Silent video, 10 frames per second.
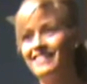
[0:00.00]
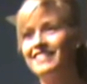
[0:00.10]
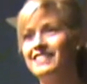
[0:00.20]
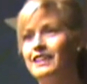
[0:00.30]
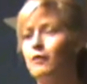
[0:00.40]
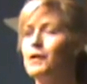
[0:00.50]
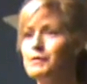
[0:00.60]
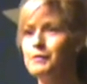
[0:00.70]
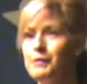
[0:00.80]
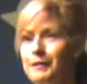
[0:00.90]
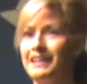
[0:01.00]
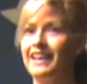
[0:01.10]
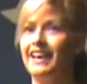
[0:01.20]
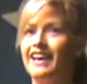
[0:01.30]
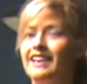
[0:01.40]
and then I go, wait.
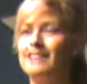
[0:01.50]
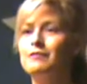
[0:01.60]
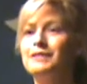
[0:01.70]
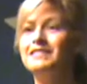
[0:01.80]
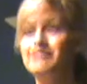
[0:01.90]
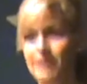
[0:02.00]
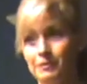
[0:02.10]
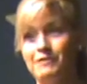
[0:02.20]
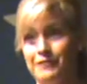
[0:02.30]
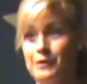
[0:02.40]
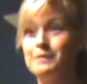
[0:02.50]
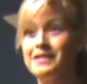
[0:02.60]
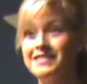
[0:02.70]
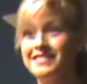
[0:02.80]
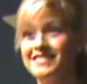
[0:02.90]
Can we film
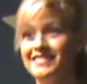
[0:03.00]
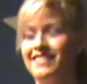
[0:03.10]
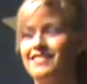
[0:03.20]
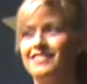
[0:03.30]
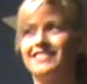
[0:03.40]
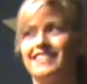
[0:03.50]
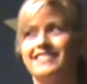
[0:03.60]
this? And they're like,